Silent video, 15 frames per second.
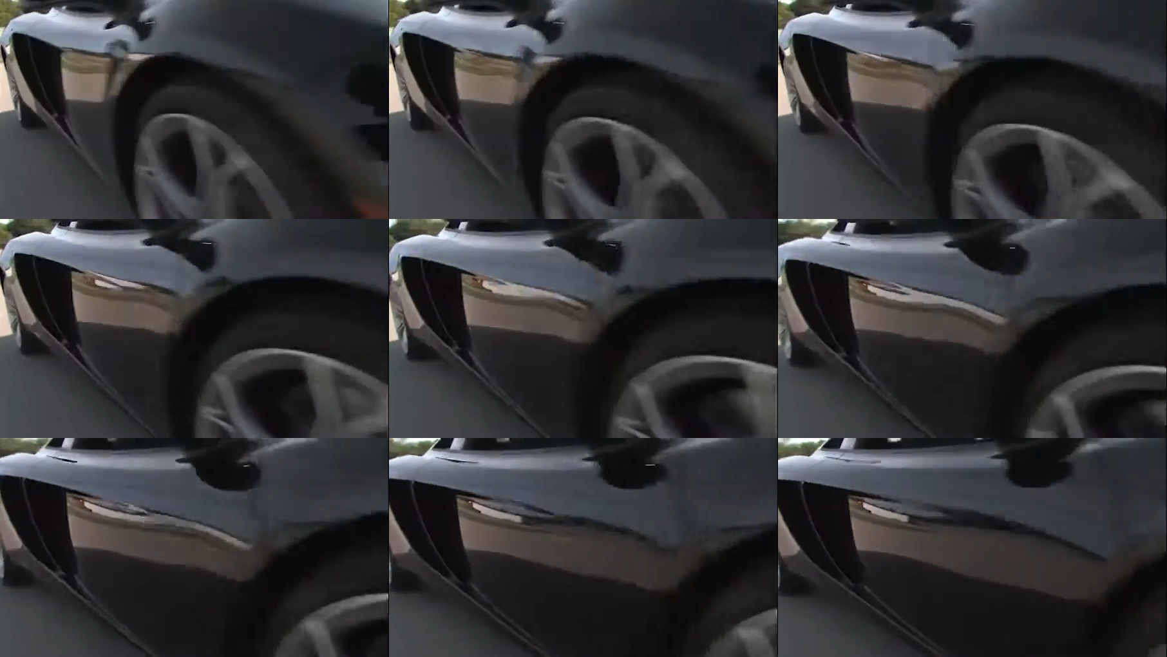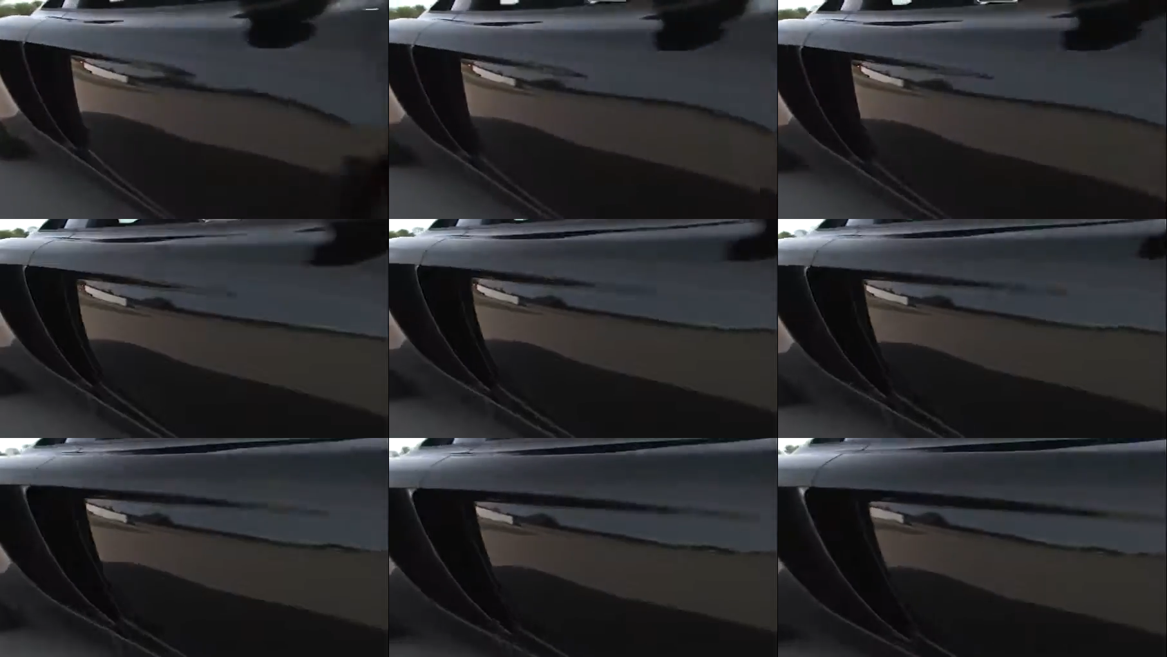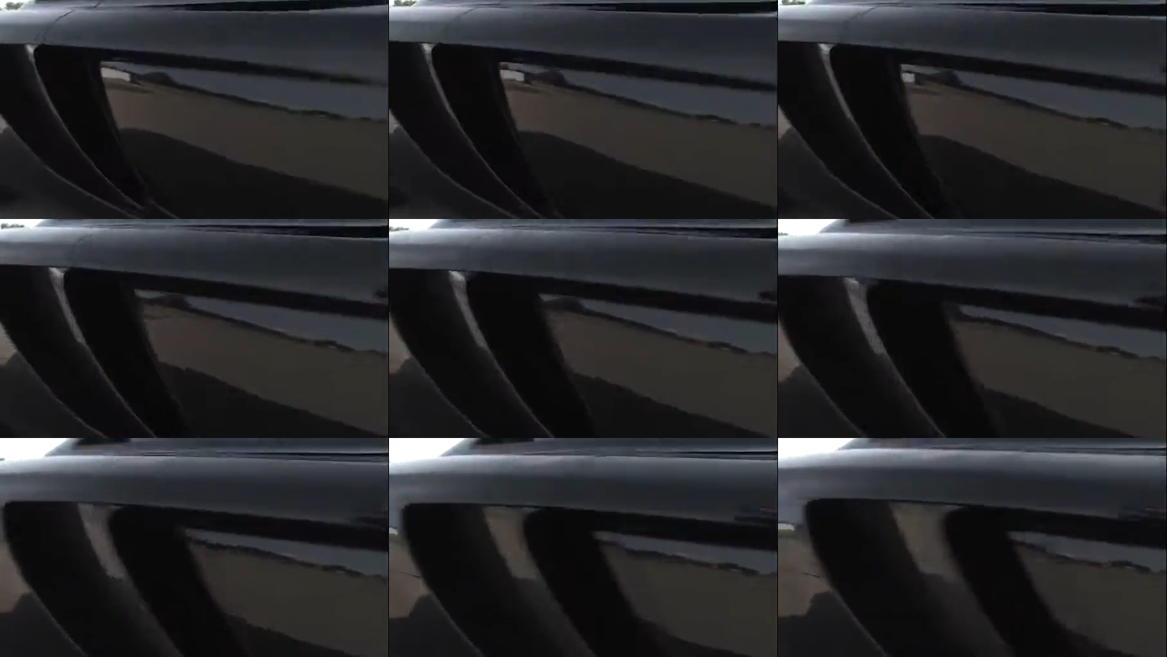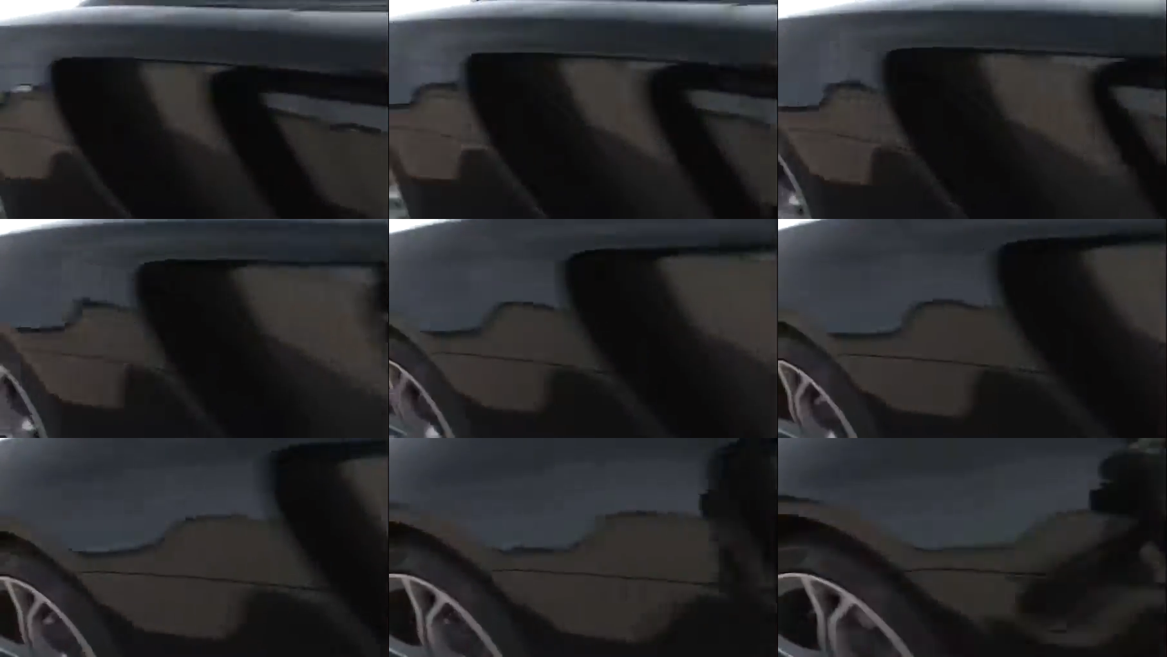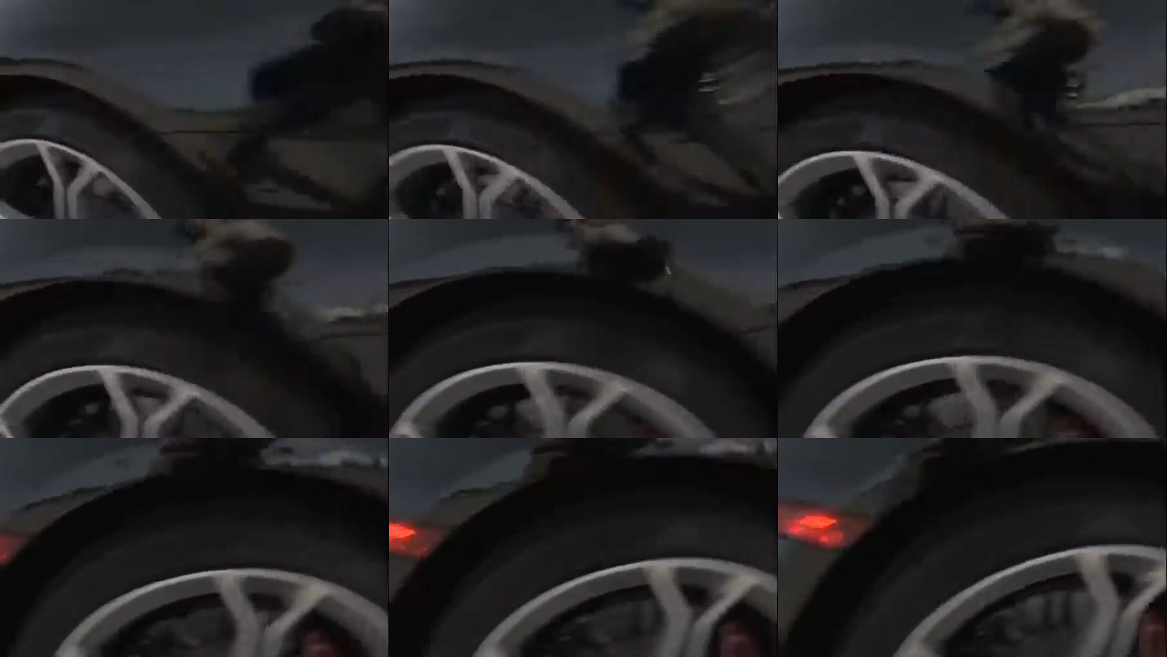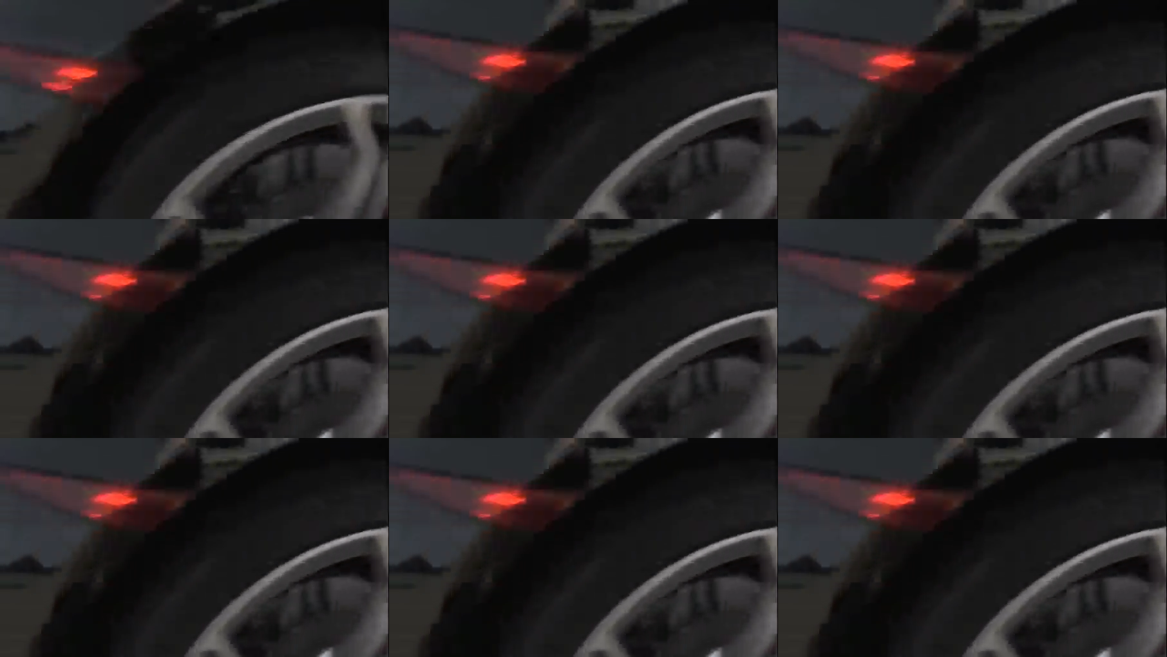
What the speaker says: [unreadable: no face in view]